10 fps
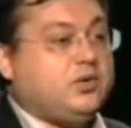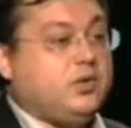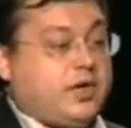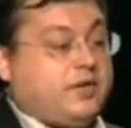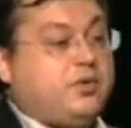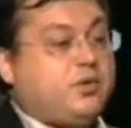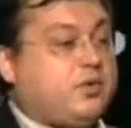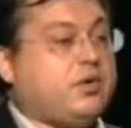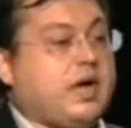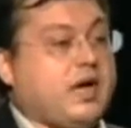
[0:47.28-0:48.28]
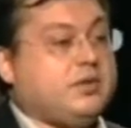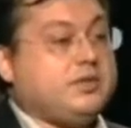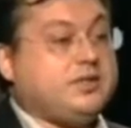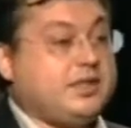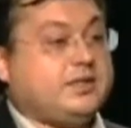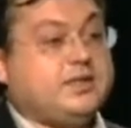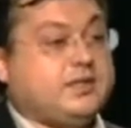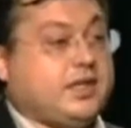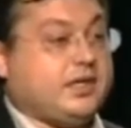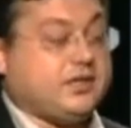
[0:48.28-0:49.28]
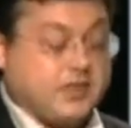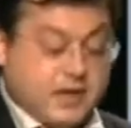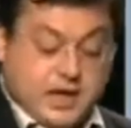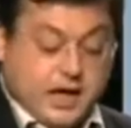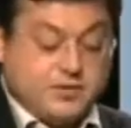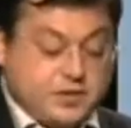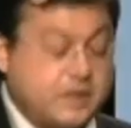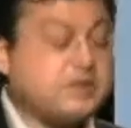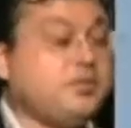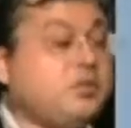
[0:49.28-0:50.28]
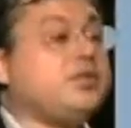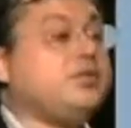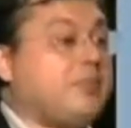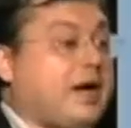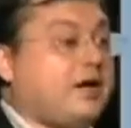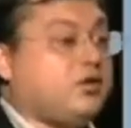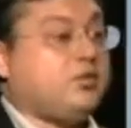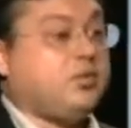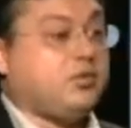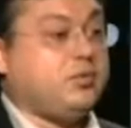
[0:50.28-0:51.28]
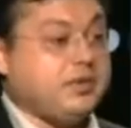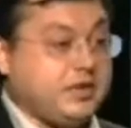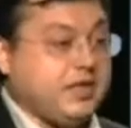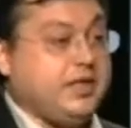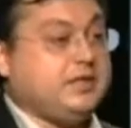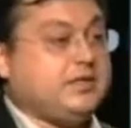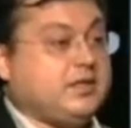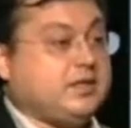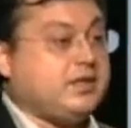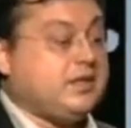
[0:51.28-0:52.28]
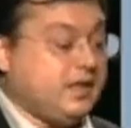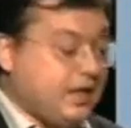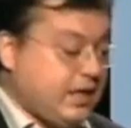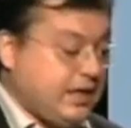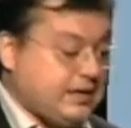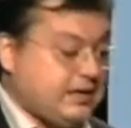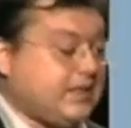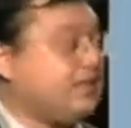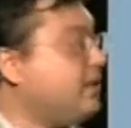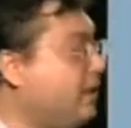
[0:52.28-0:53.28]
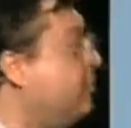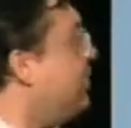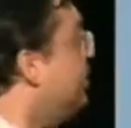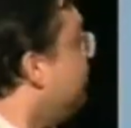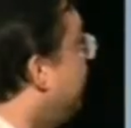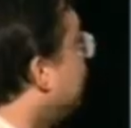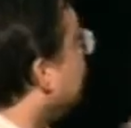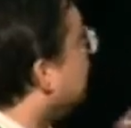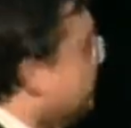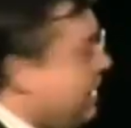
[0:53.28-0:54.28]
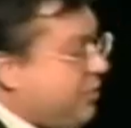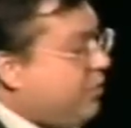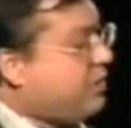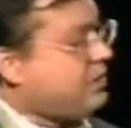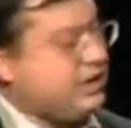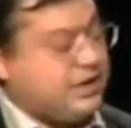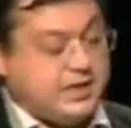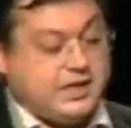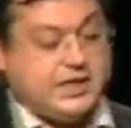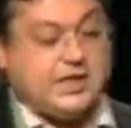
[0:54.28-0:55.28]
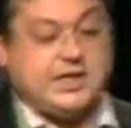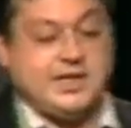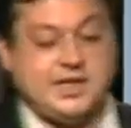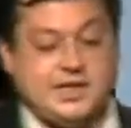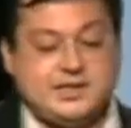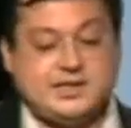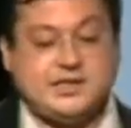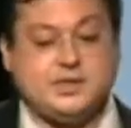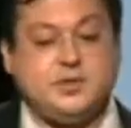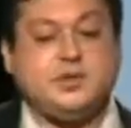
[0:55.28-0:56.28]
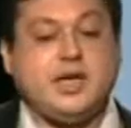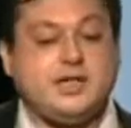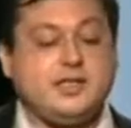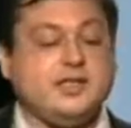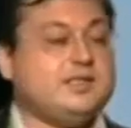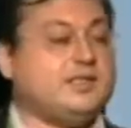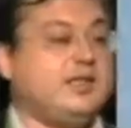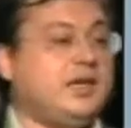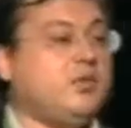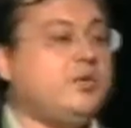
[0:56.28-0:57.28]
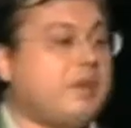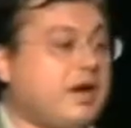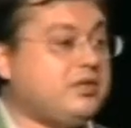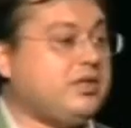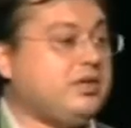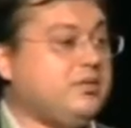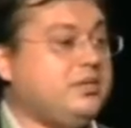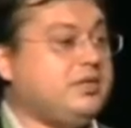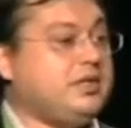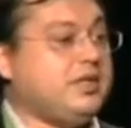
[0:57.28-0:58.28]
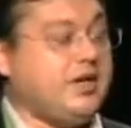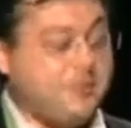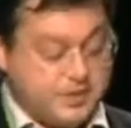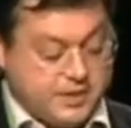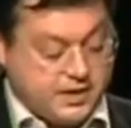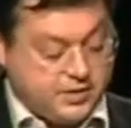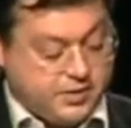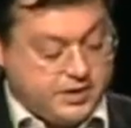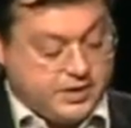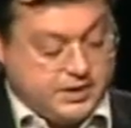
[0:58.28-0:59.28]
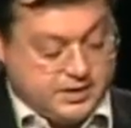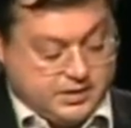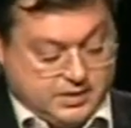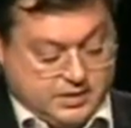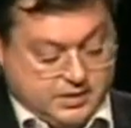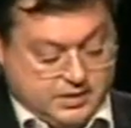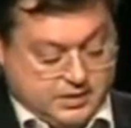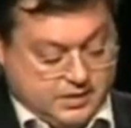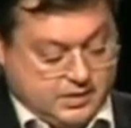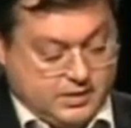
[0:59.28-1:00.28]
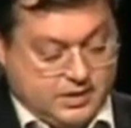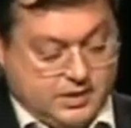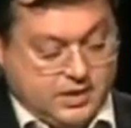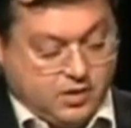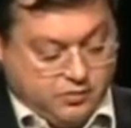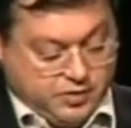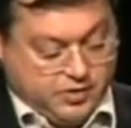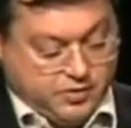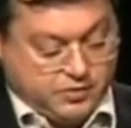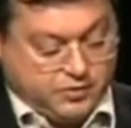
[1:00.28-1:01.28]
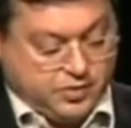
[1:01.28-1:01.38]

to have your own cloud in 60 seconds. I've just booted my notebook with the key inserted. It's, and basically what you get is a web browser with everything already configured